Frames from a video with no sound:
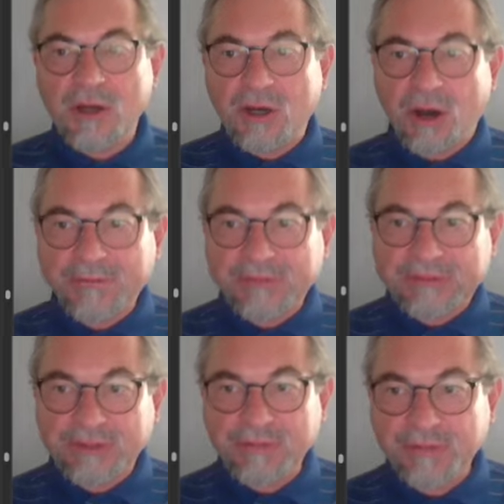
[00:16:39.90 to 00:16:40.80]

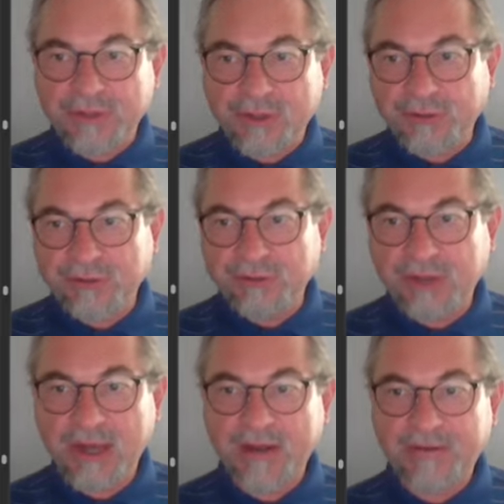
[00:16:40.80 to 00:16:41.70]
obviously we are going to
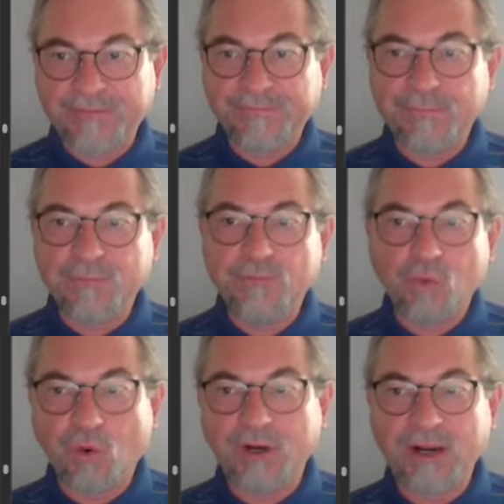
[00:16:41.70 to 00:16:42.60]
have
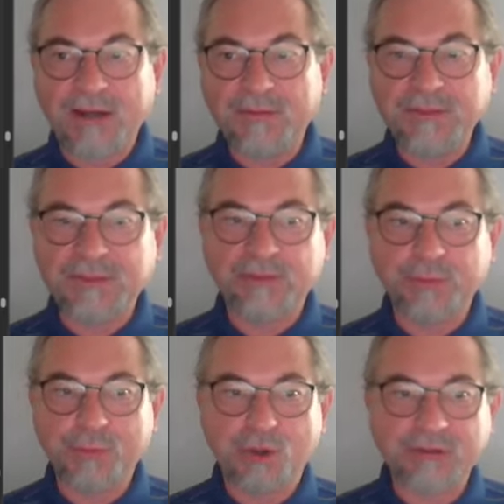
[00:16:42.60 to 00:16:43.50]
more elements to
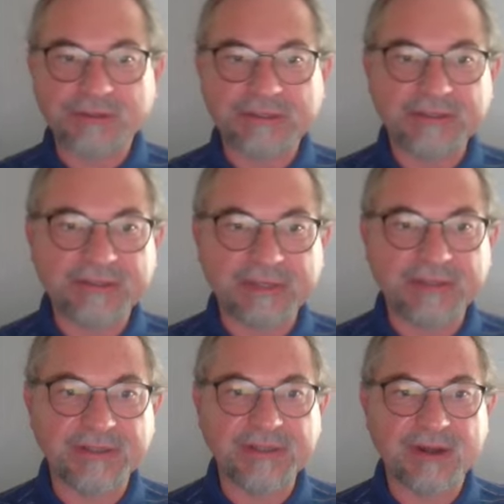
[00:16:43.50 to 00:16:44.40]
process than
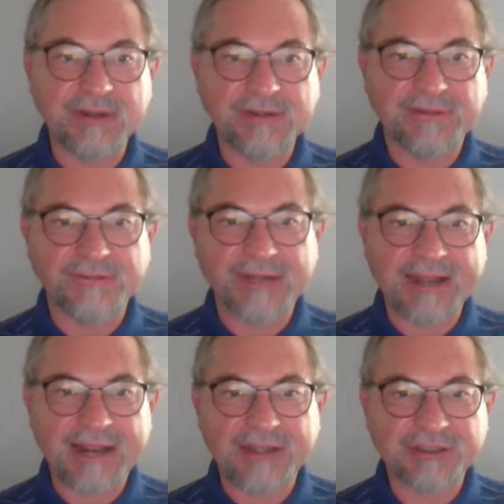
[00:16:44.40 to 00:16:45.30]
the size of the
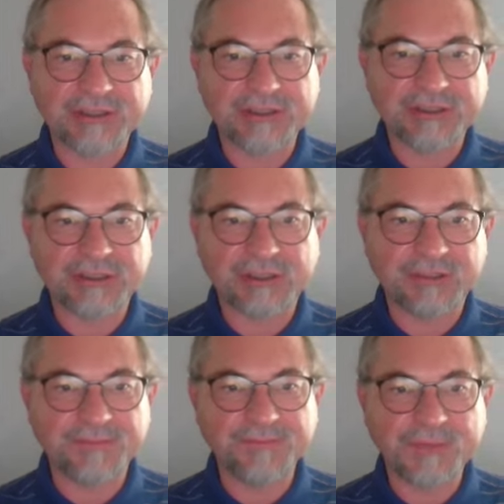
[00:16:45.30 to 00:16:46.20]
cache.
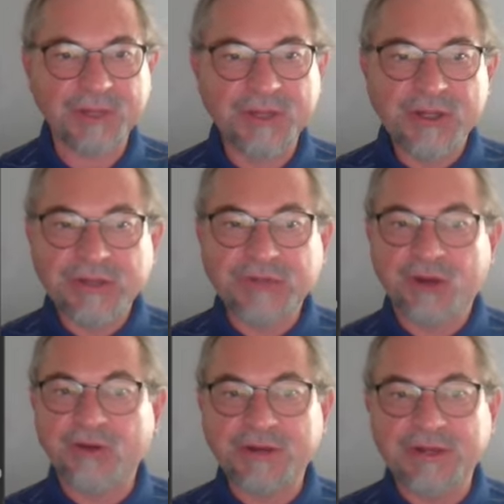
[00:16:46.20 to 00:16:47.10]
Um,
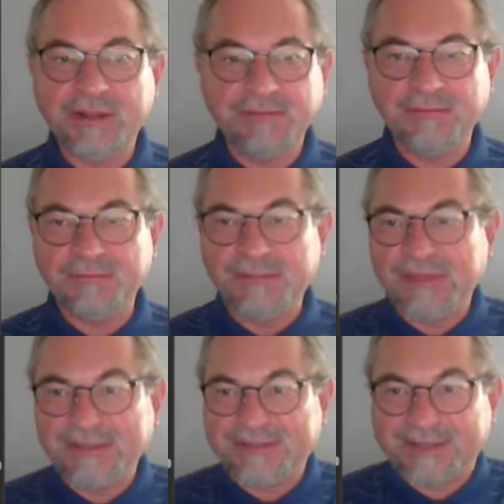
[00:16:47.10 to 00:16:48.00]
so it
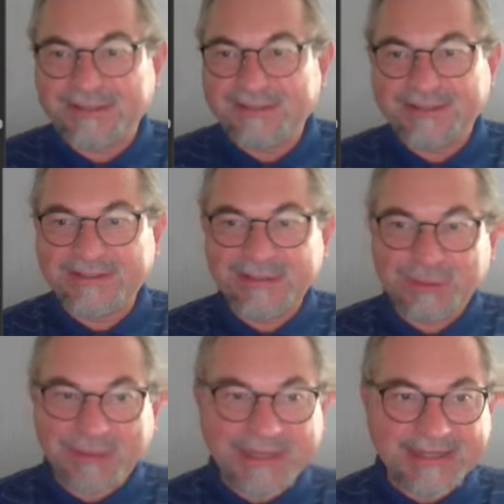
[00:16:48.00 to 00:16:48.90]
means then that in the
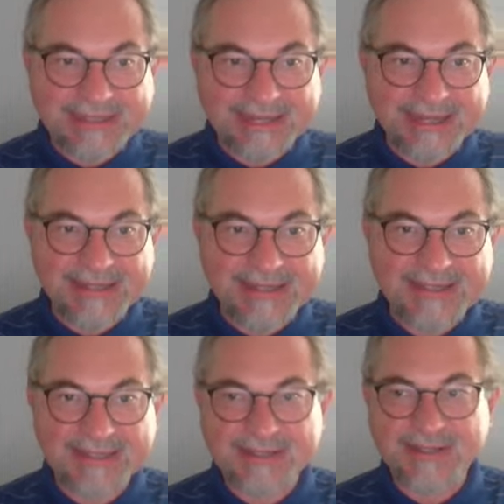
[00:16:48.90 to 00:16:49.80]
base
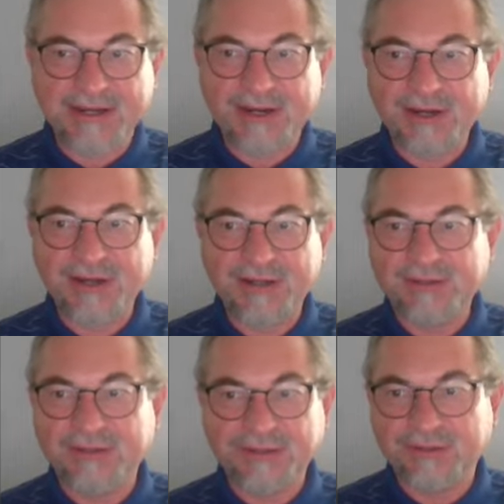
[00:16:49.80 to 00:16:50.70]
case,
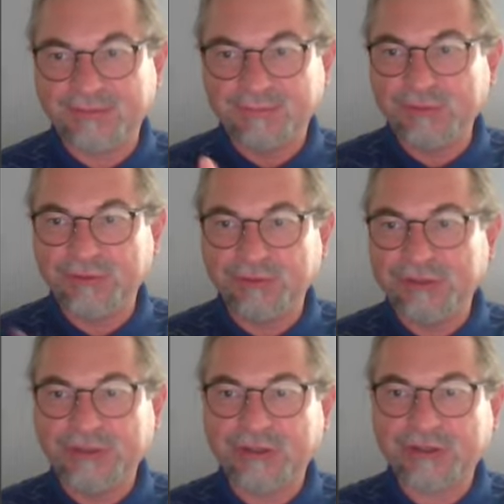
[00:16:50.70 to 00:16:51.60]
uh, we do an
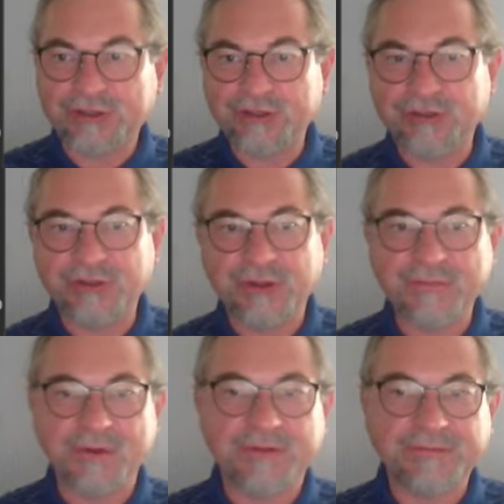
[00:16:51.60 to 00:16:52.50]
induction on a
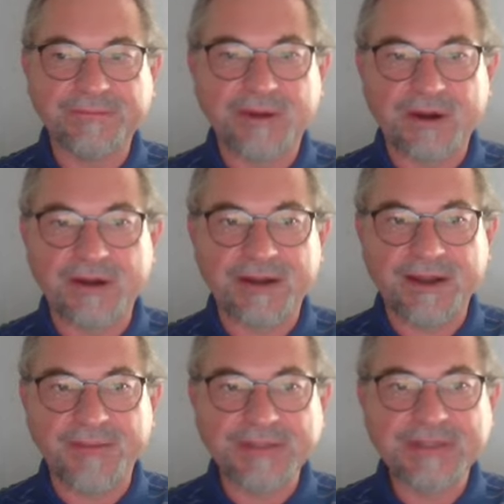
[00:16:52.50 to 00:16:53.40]
number of uh,
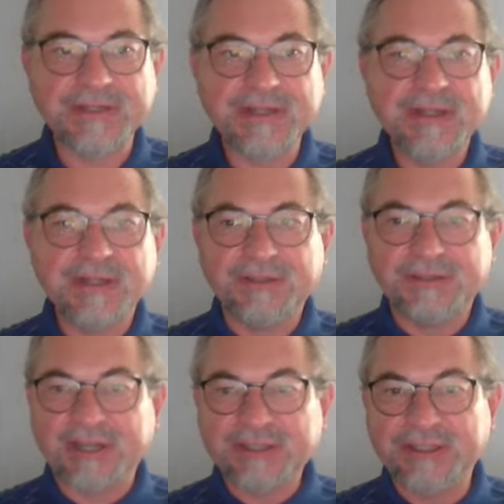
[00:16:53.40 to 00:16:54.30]
elements,
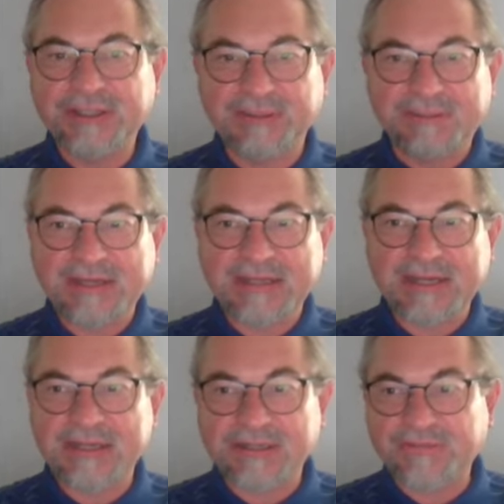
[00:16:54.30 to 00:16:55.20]
that actually the base
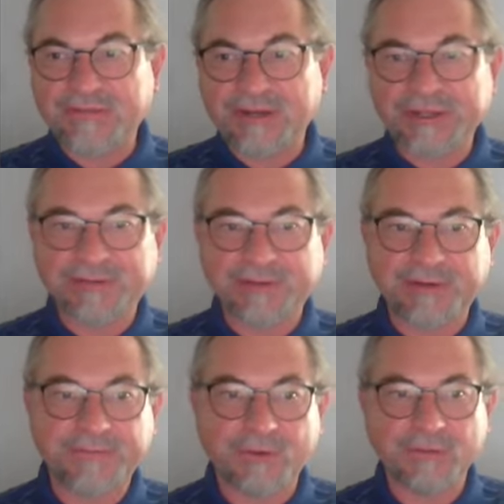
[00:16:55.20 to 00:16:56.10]
case is very
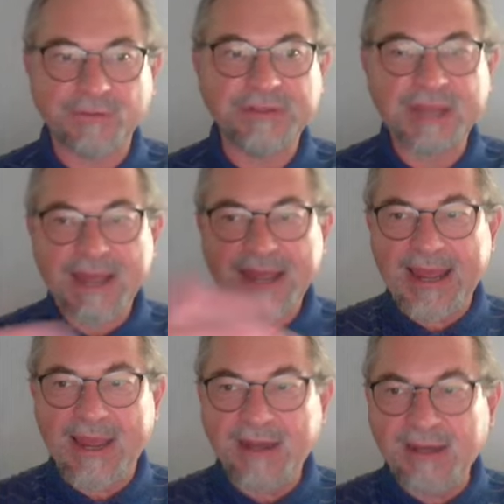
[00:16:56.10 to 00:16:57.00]
straightforward.
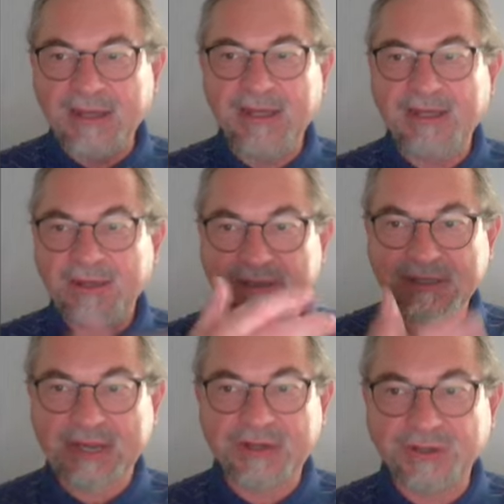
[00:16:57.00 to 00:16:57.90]
Any
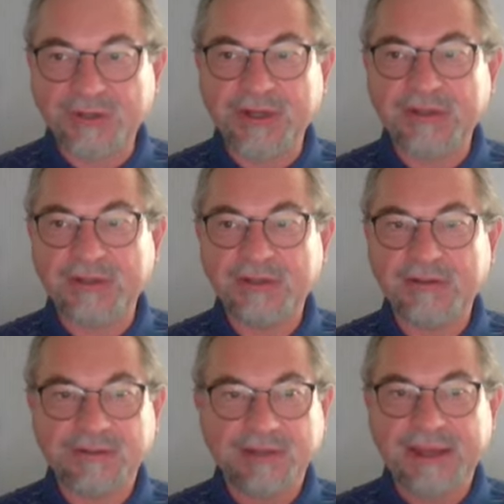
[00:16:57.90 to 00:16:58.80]
scheduling,
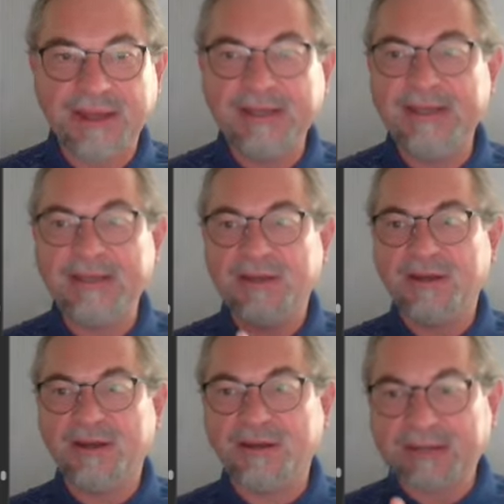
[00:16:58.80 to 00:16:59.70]
any
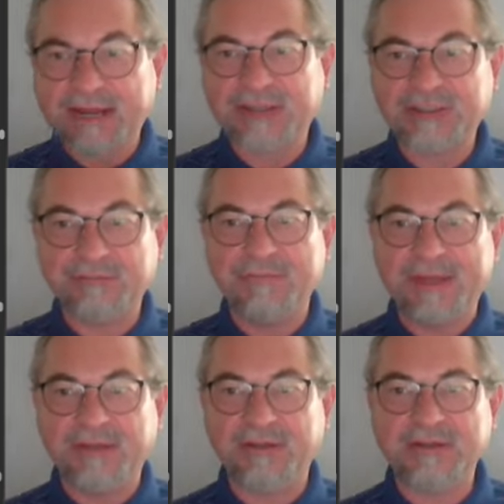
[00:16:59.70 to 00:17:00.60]
uh, cache
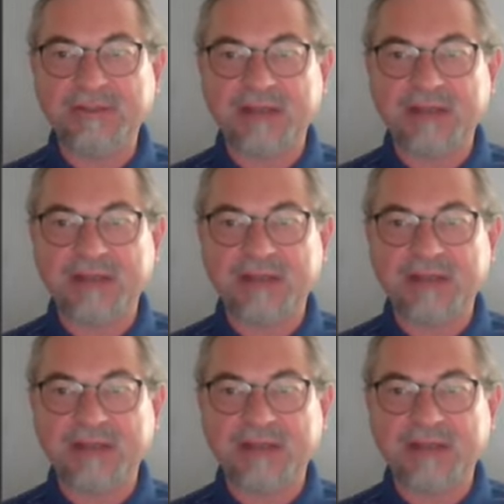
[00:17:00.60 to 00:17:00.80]
maintenance